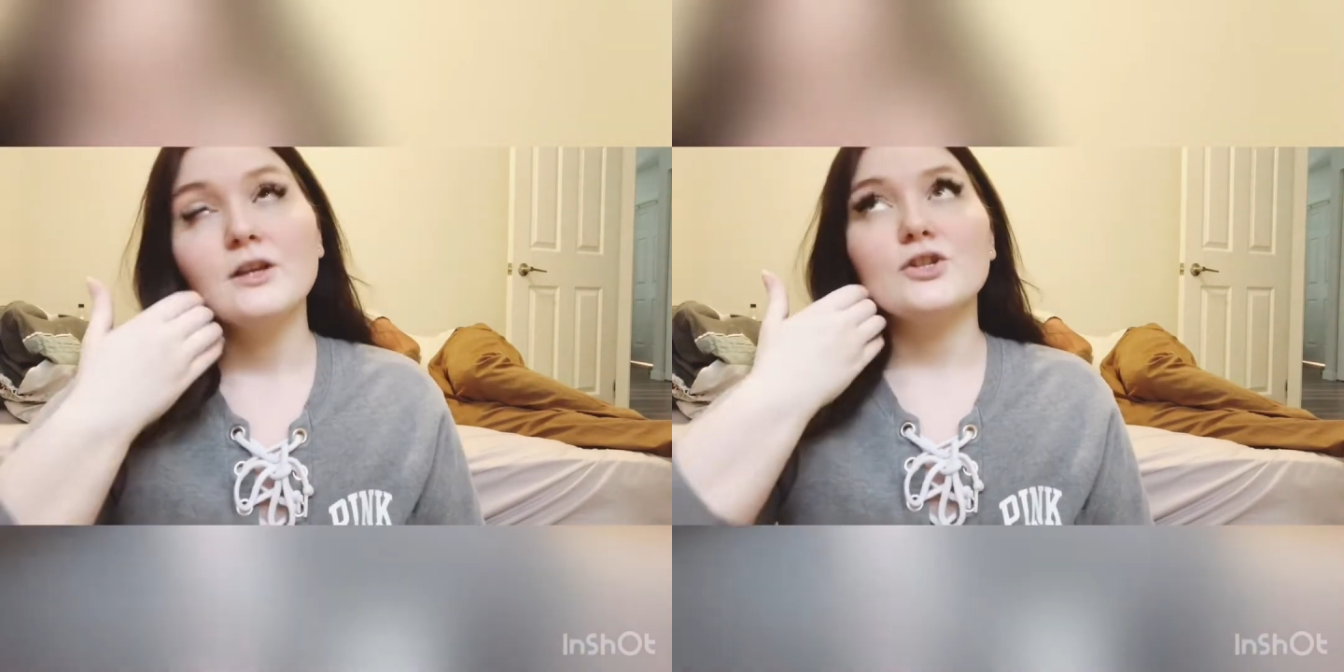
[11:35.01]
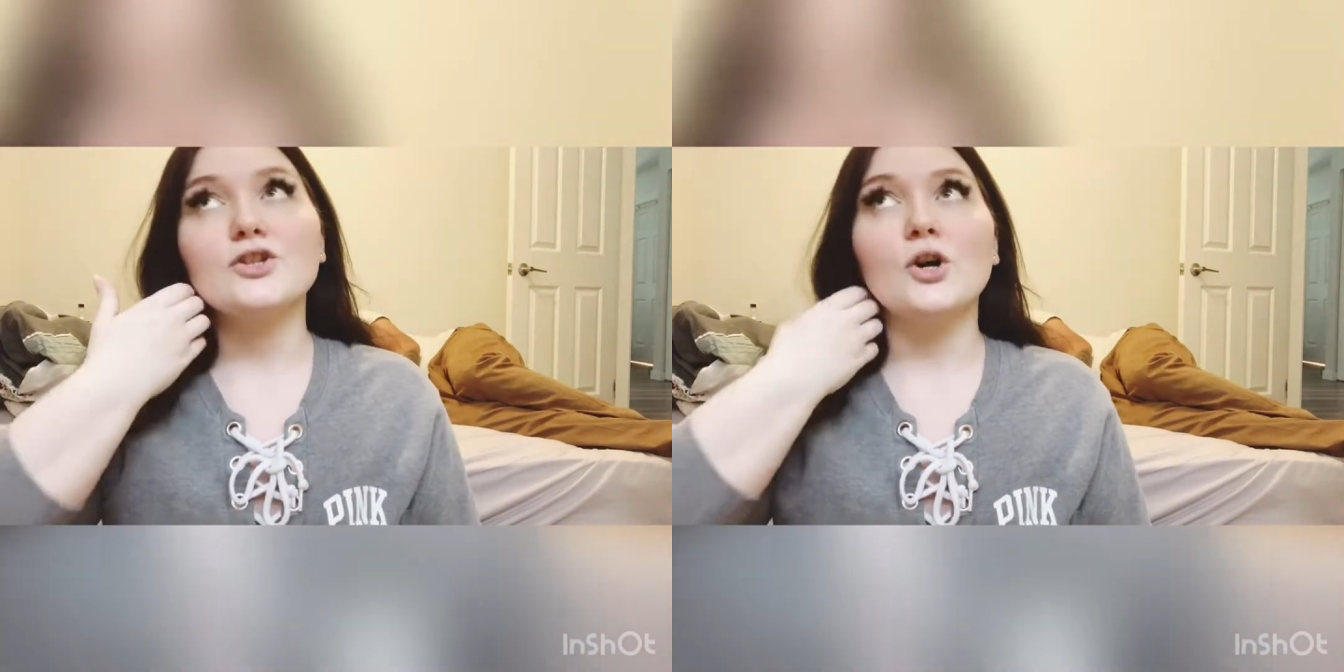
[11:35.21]

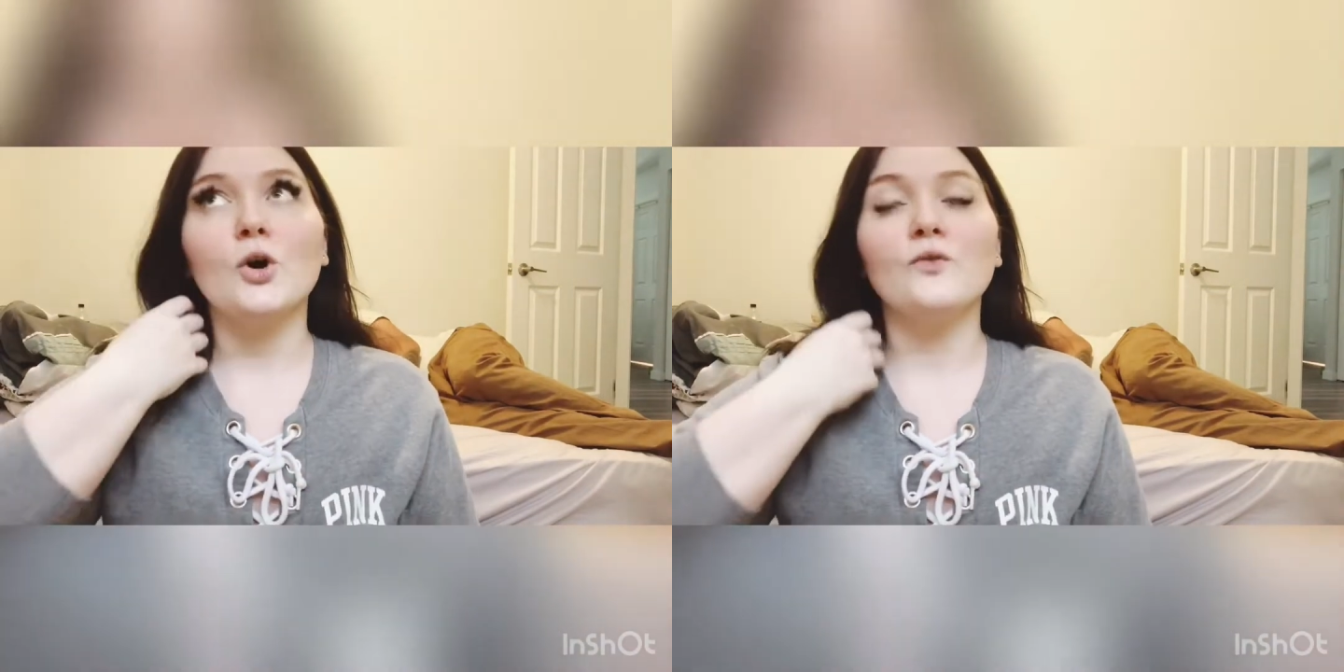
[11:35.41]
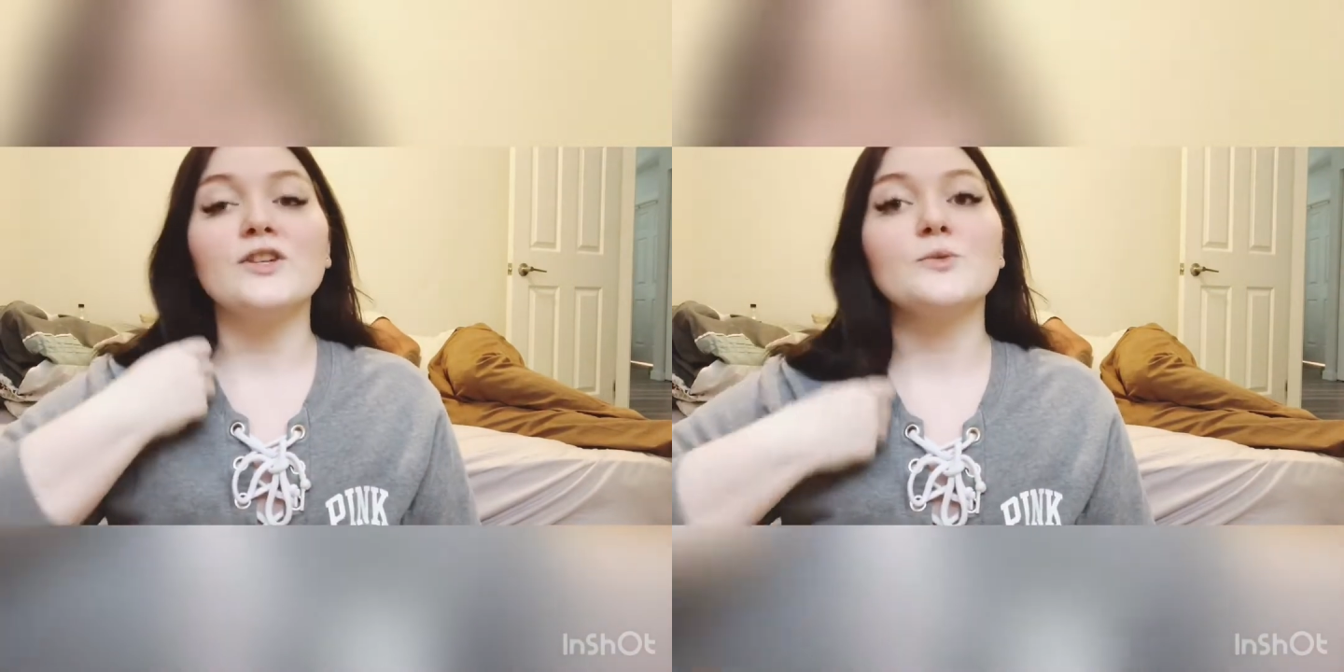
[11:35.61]

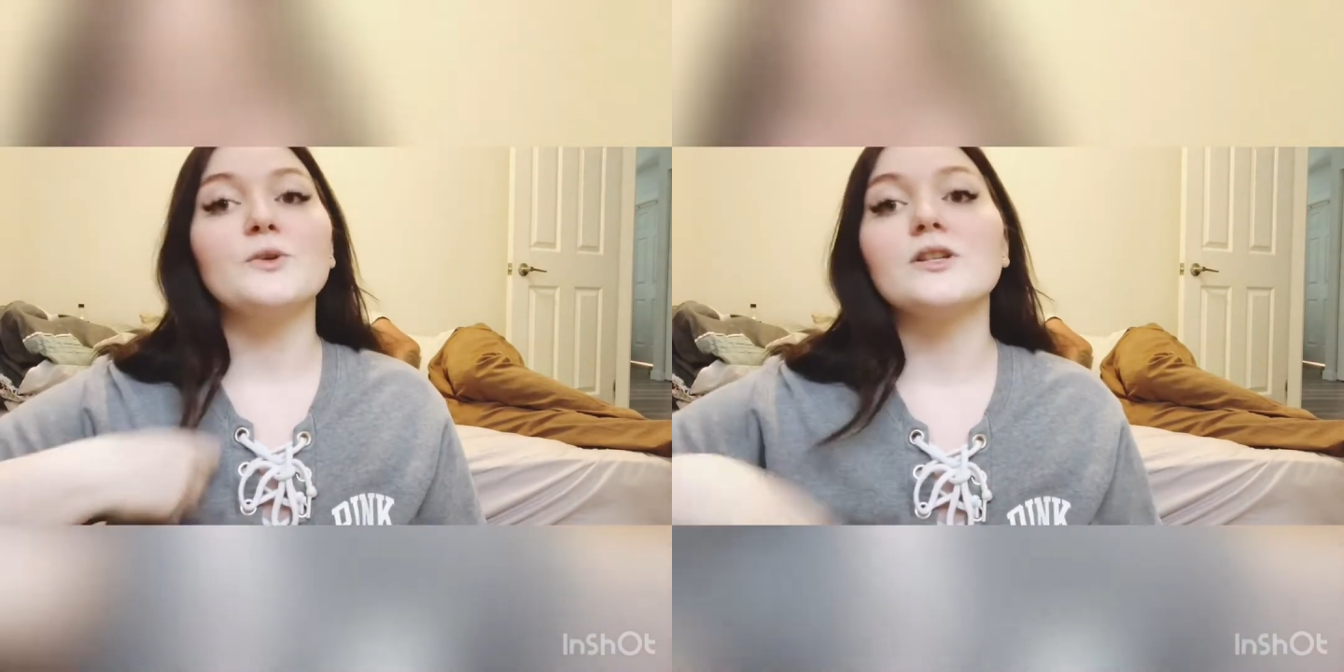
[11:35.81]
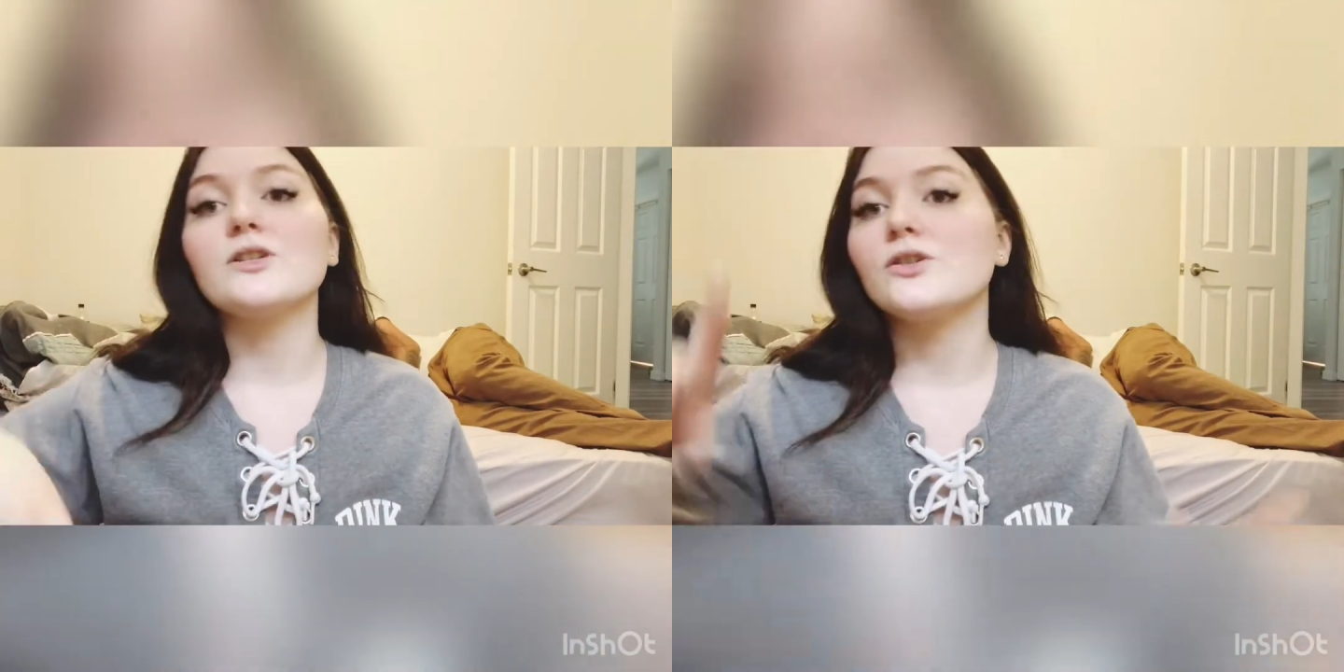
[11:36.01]
So this
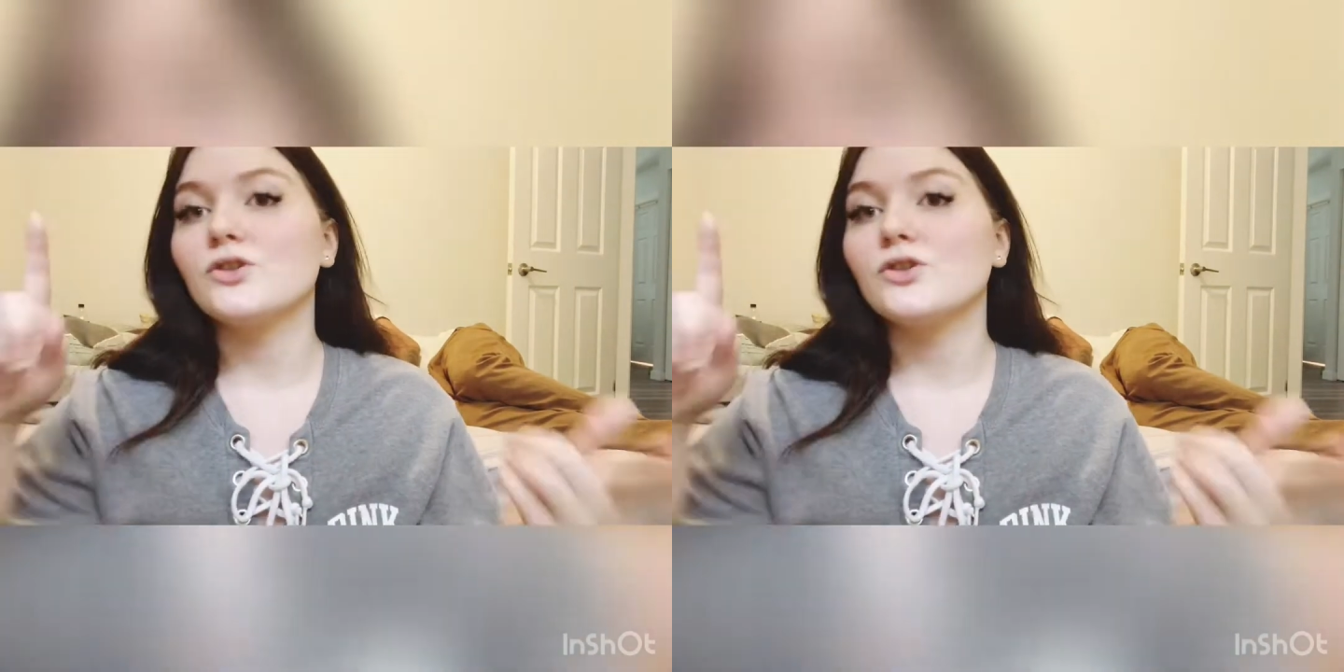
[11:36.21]
was